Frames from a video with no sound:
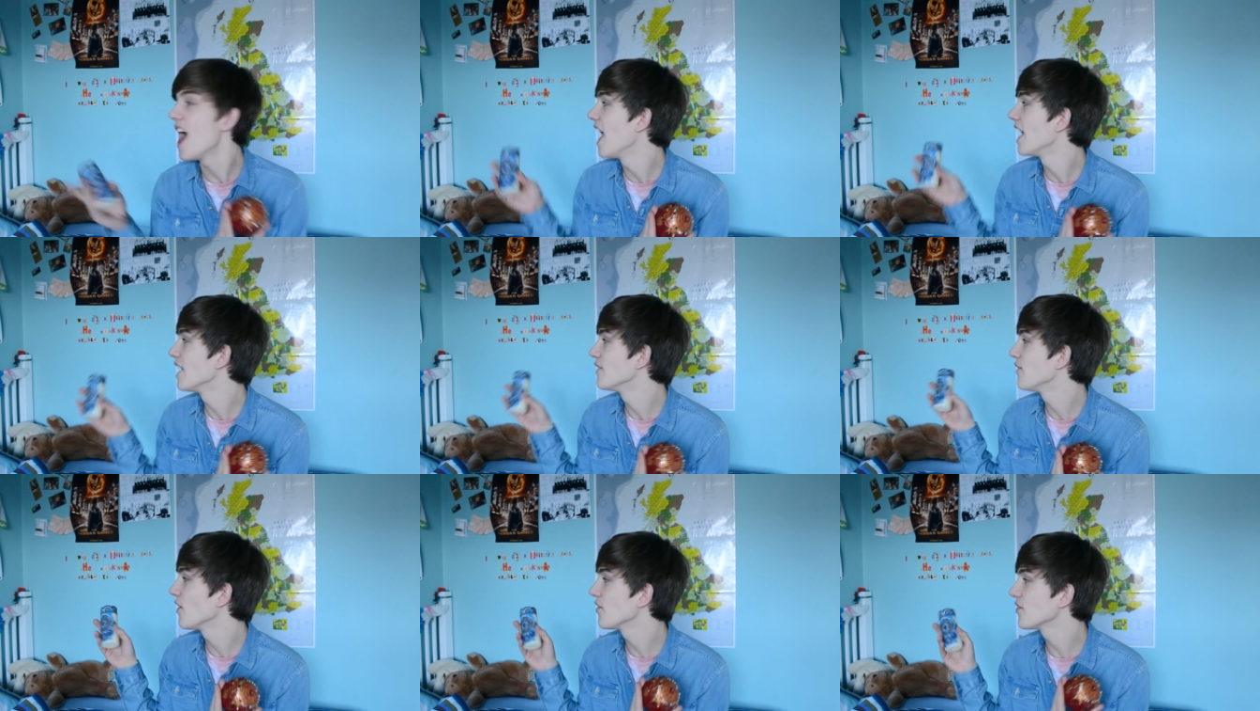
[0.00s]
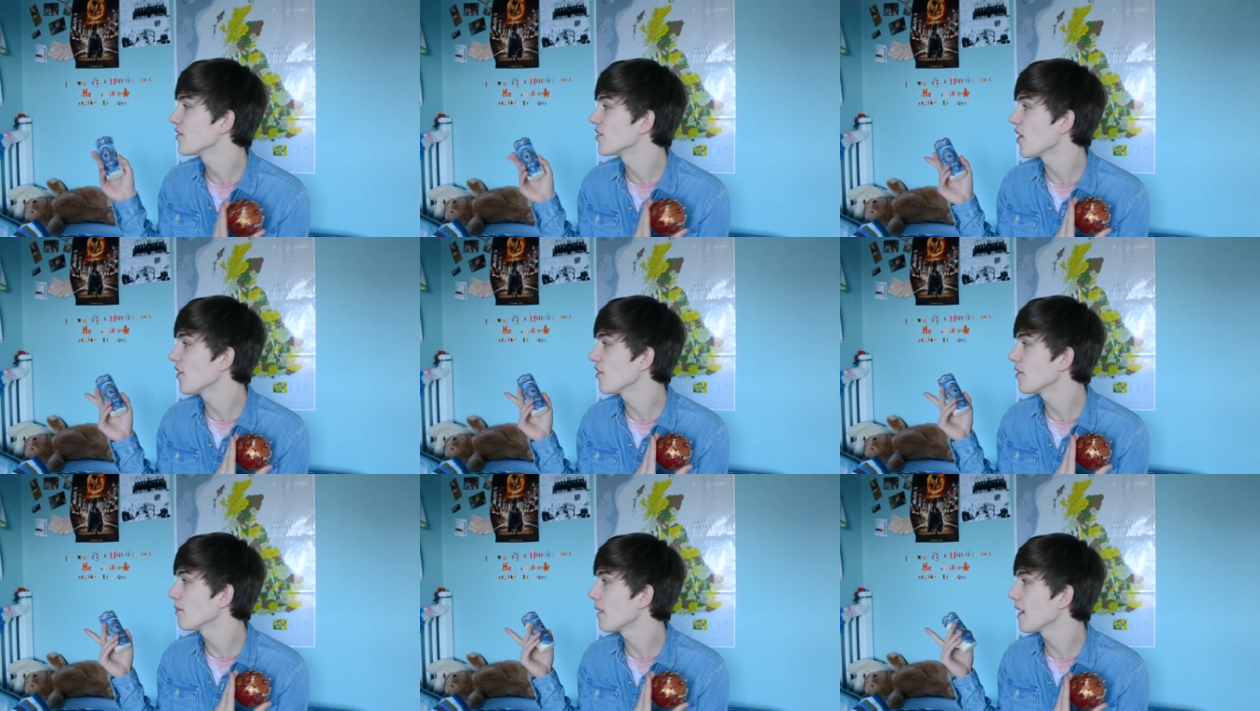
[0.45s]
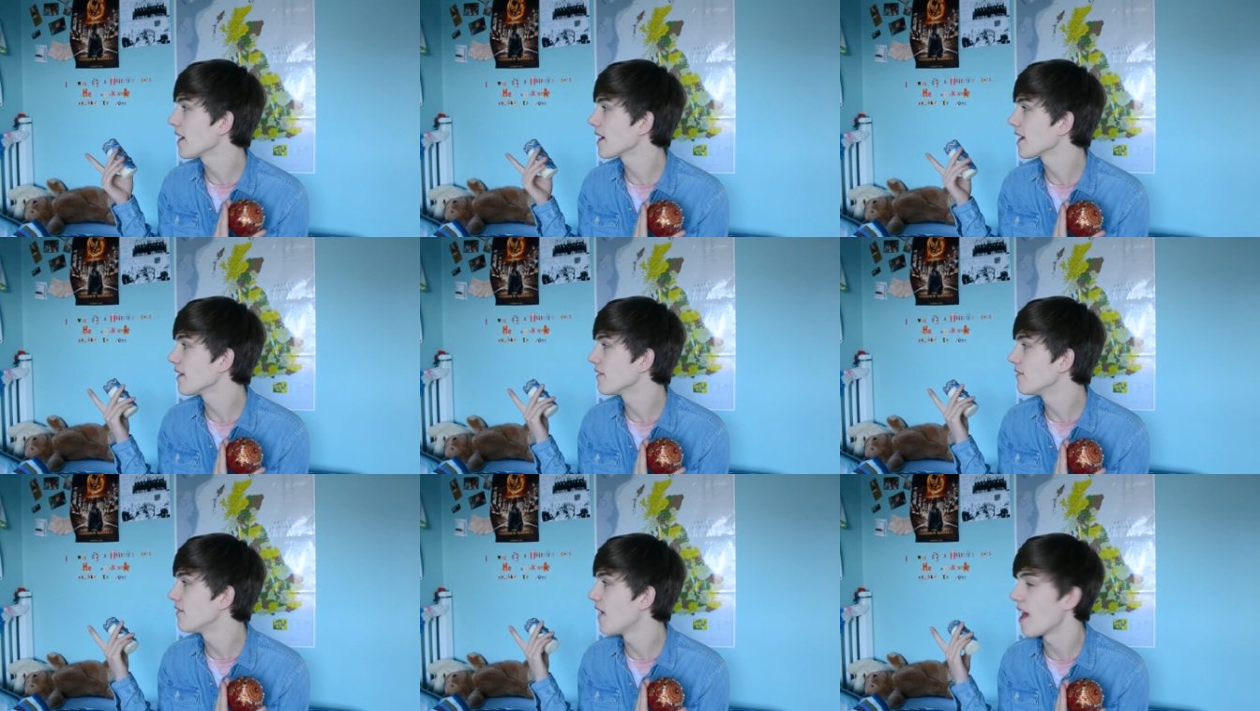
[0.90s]
And I've also got some
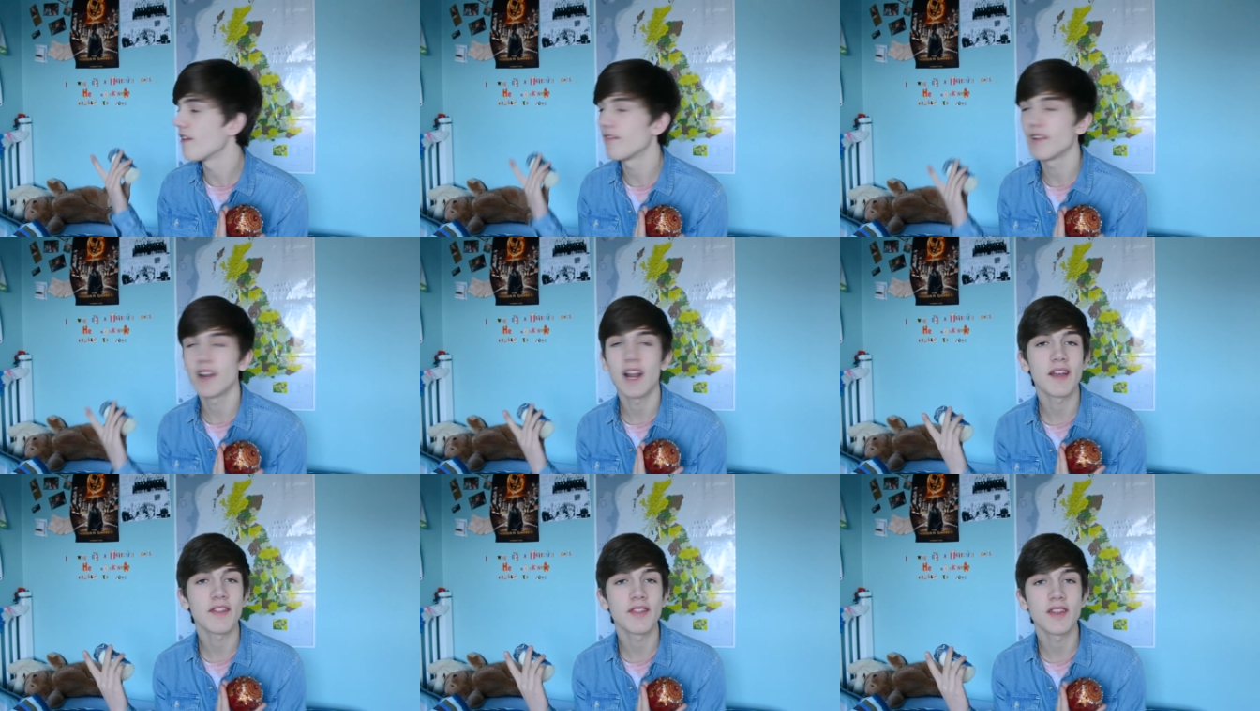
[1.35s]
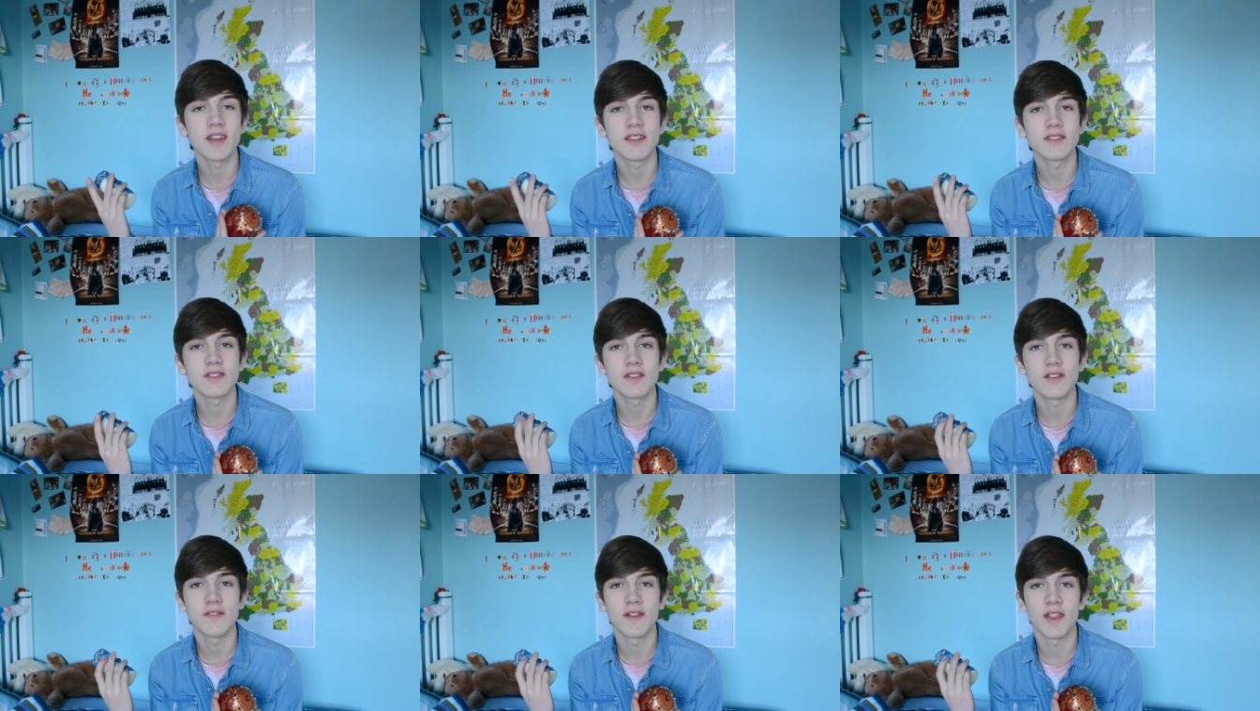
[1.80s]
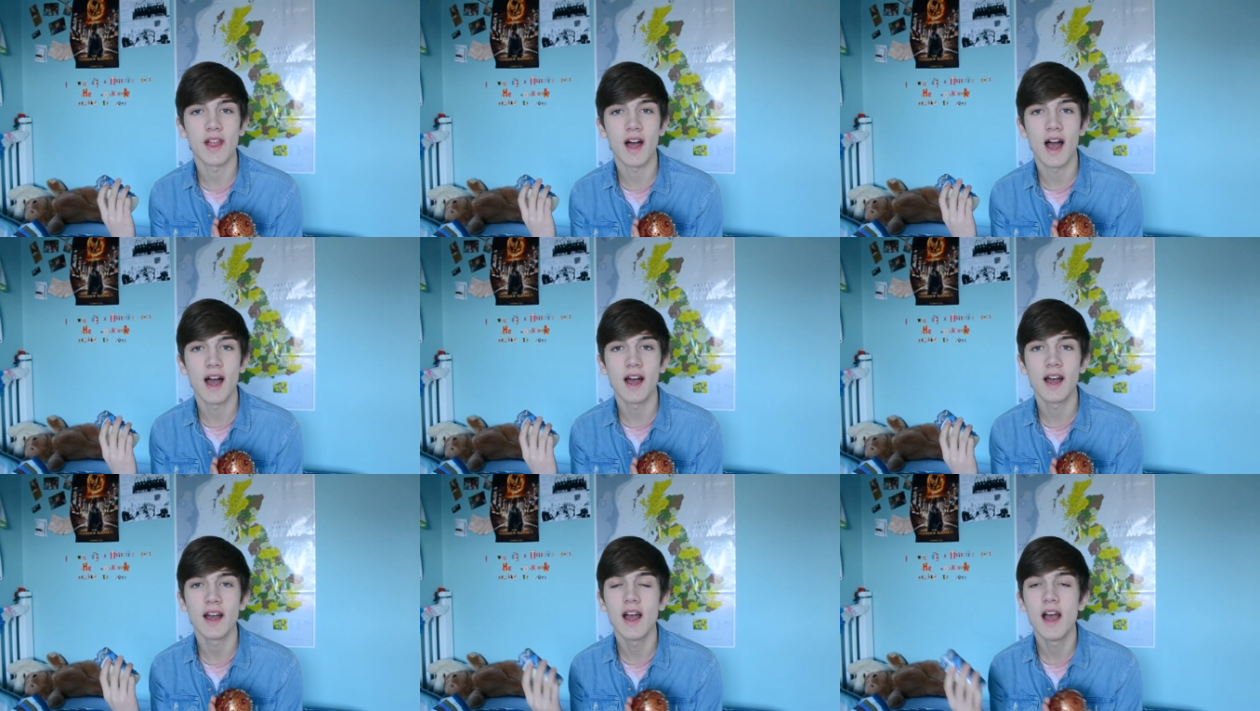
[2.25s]
like fairy light things over
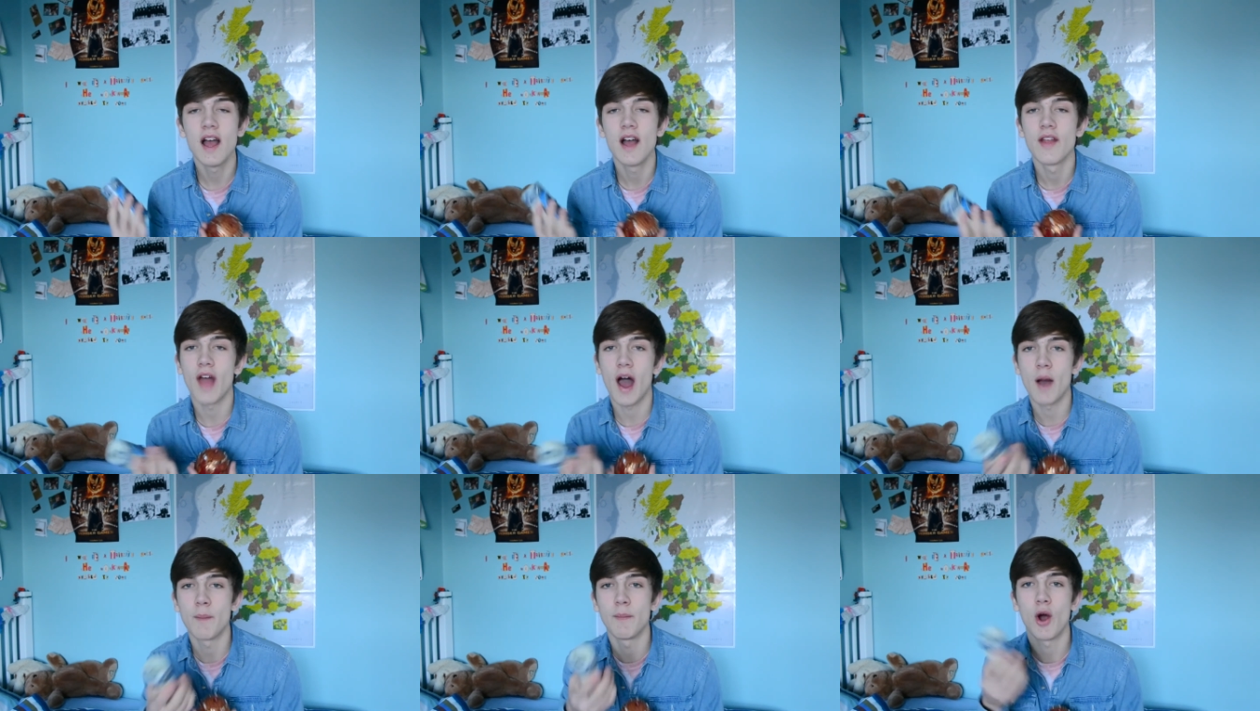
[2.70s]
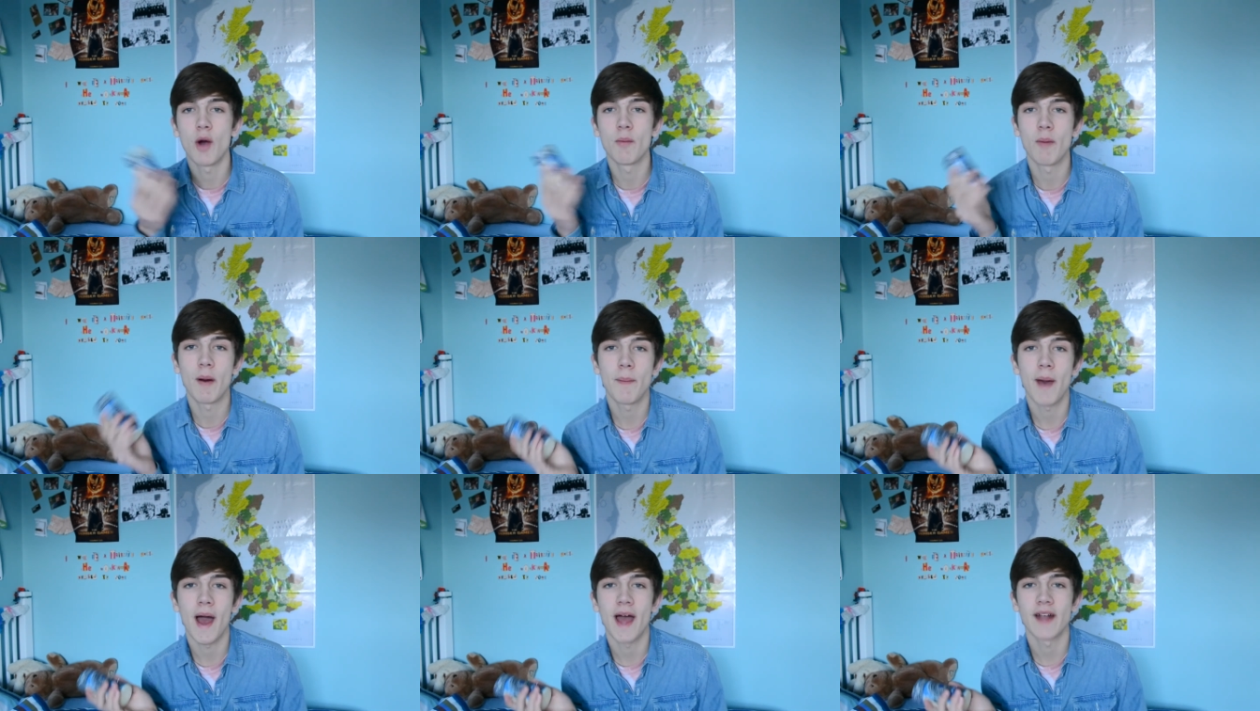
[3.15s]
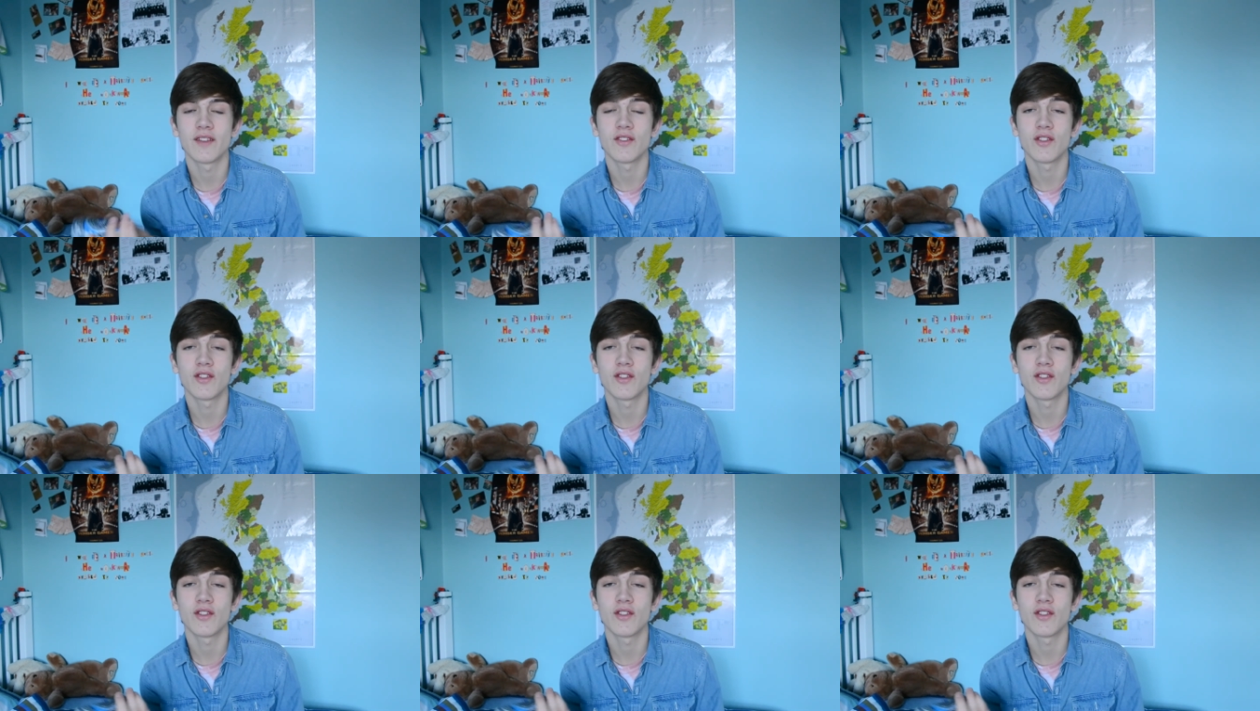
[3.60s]
there that I put on my bed.